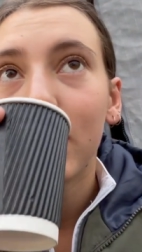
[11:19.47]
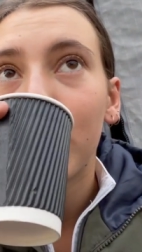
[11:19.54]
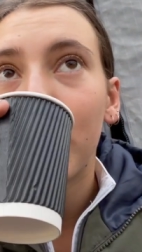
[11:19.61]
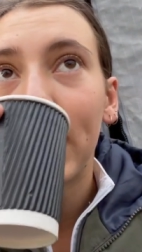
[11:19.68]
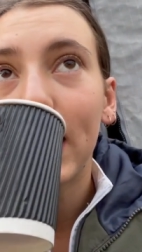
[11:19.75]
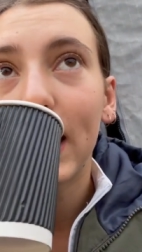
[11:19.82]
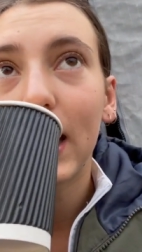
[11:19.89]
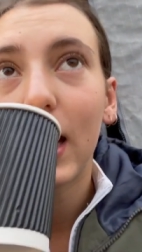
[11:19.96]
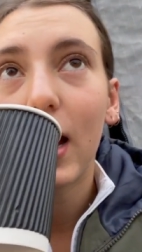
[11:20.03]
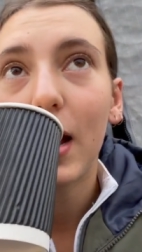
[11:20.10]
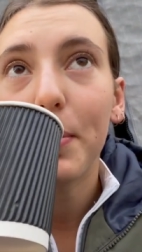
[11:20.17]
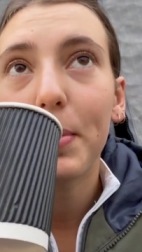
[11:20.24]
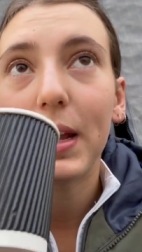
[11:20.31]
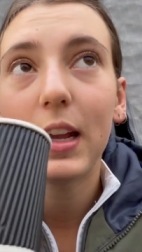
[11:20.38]
waking
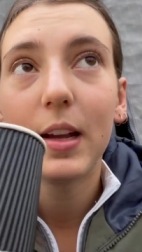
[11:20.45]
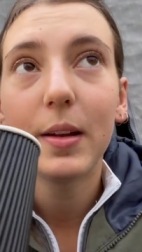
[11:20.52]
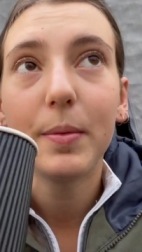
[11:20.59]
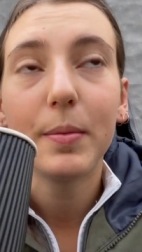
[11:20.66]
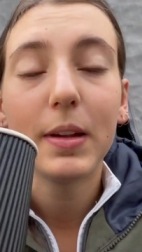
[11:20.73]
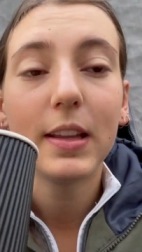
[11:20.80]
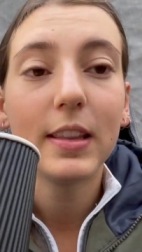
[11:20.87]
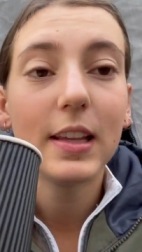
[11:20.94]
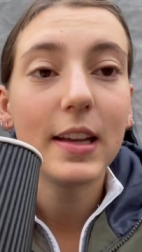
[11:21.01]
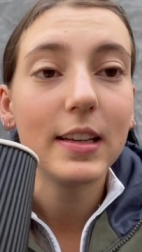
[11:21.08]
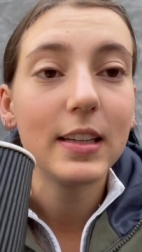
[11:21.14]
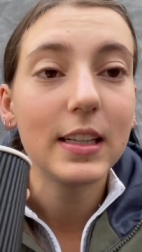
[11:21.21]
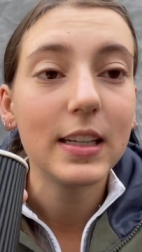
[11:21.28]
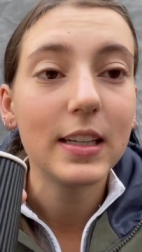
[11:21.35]
up, um, and
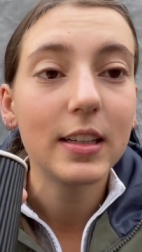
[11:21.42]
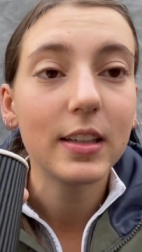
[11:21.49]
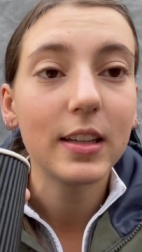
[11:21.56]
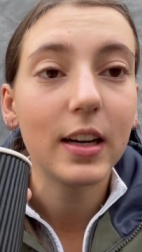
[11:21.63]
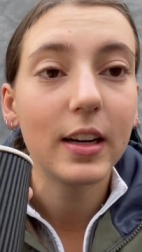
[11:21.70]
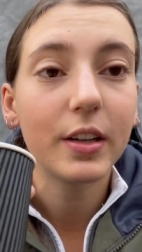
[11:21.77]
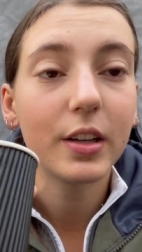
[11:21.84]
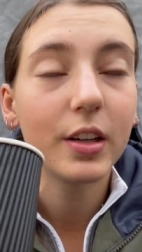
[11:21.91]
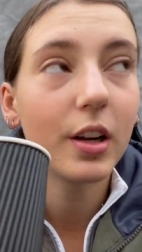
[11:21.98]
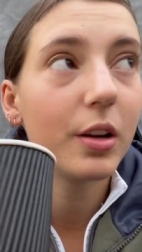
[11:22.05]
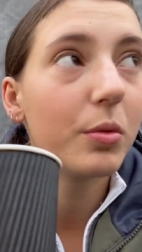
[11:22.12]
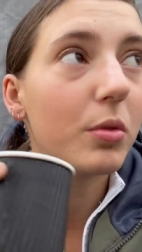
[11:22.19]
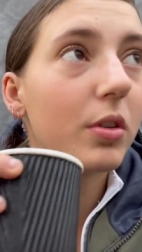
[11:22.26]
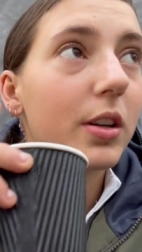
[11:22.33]
then I gotta
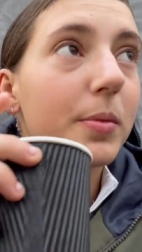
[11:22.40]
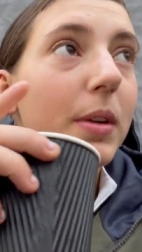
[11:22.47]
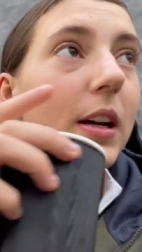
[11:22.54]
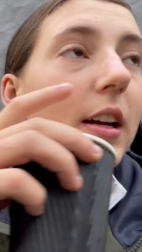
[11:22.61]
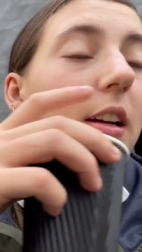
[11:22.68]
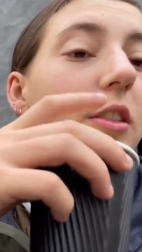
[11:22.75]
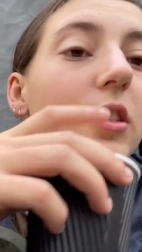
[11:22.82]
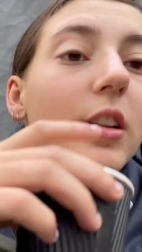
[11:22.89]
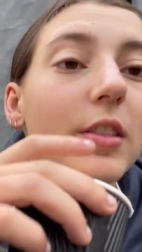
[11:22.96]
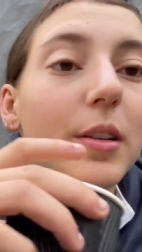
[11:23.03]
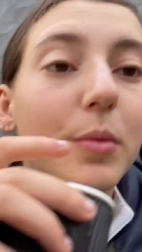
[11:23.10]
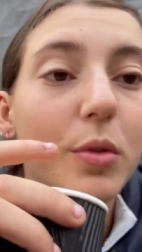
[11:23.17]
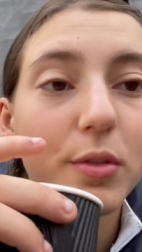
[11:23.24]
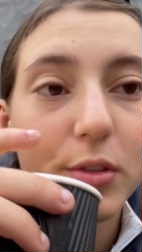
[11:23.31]
go walk my show
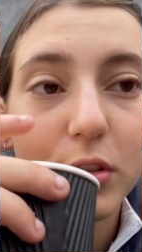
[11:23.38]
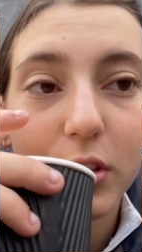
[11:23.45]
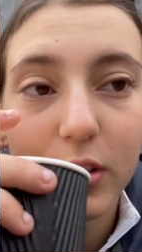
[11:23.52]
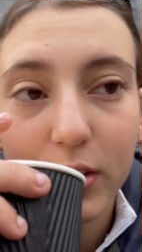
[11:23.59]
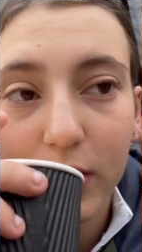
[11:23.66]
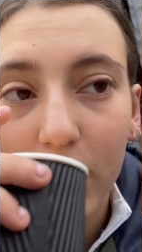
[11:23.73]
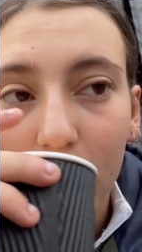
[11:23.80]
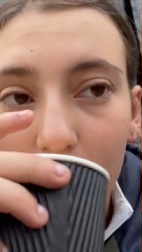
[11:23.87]
jump course soon.